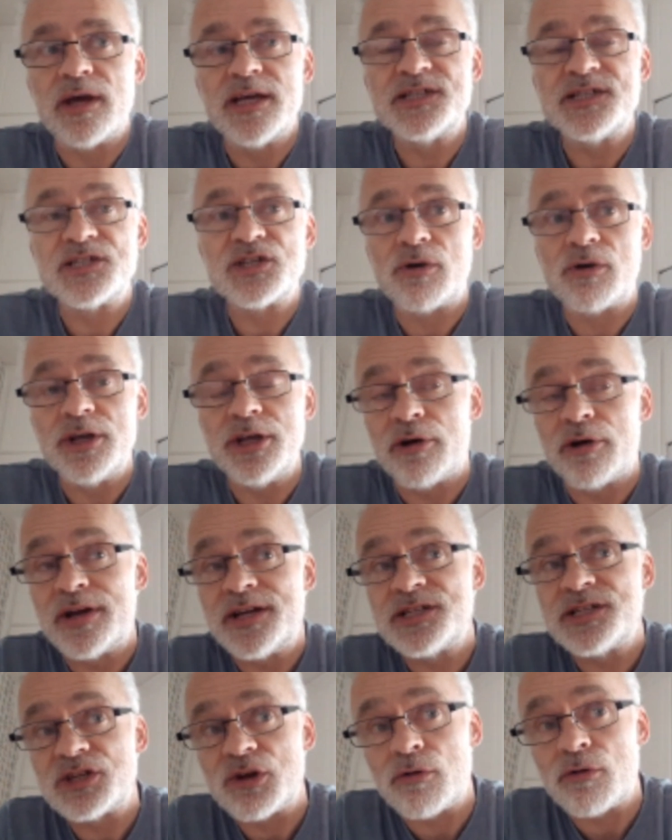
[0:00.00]

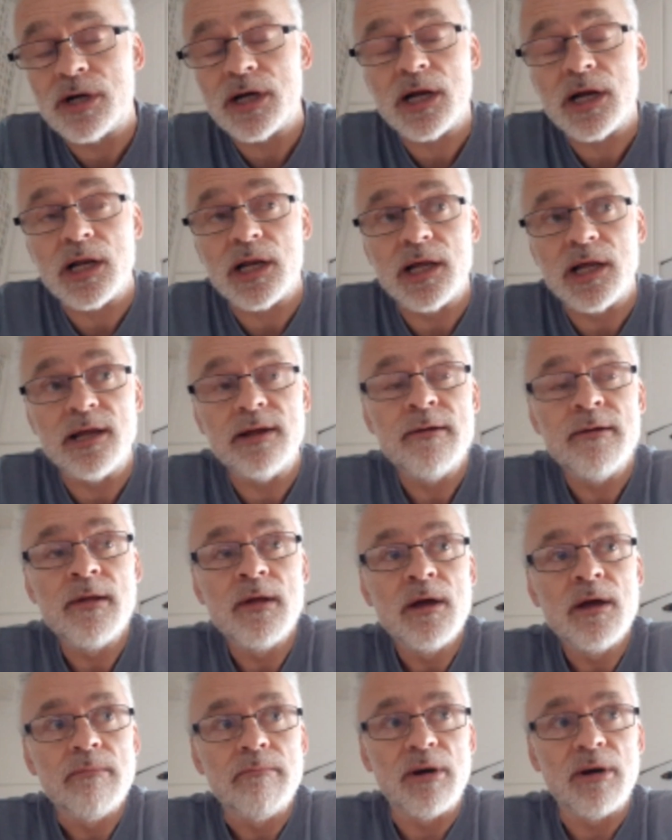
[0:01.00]
historically,
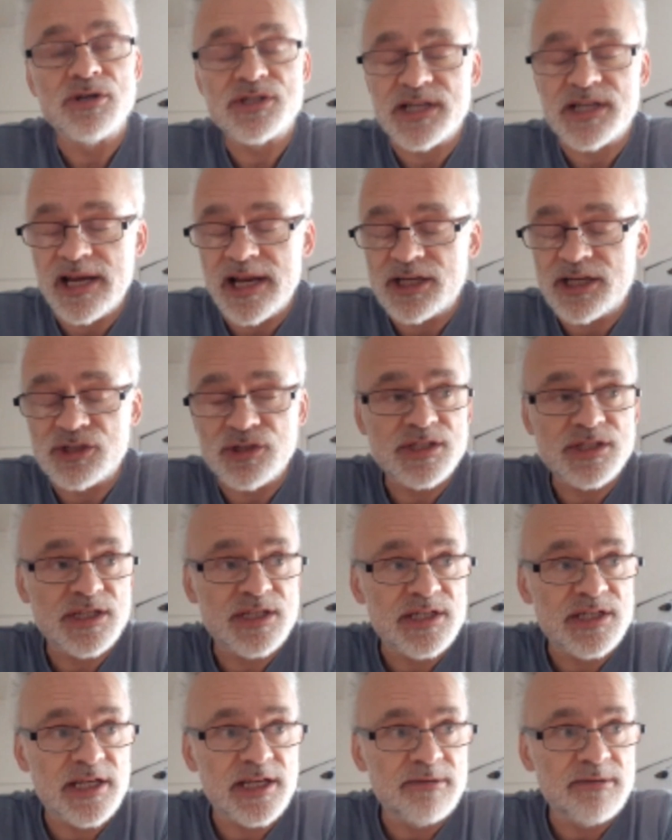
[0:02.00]
most
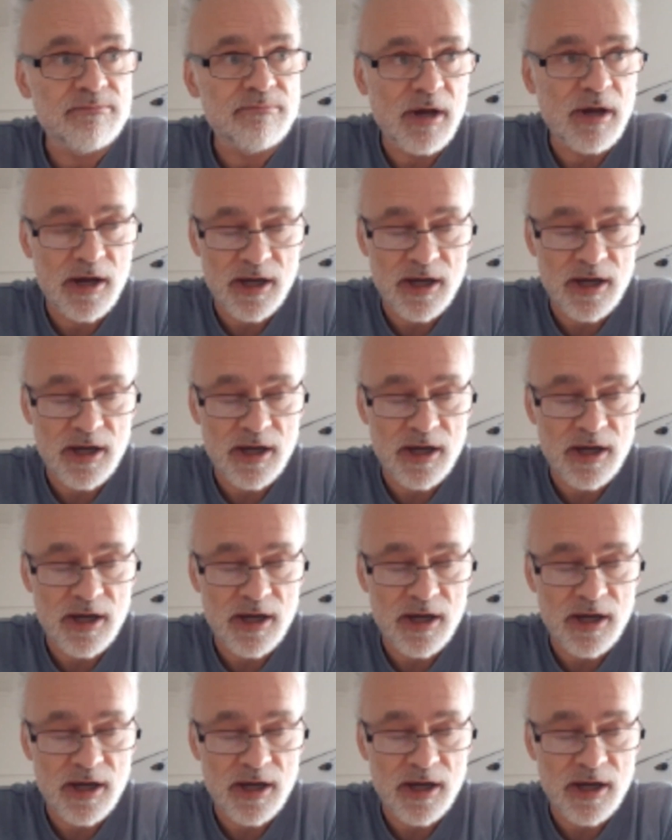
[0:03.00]
electricity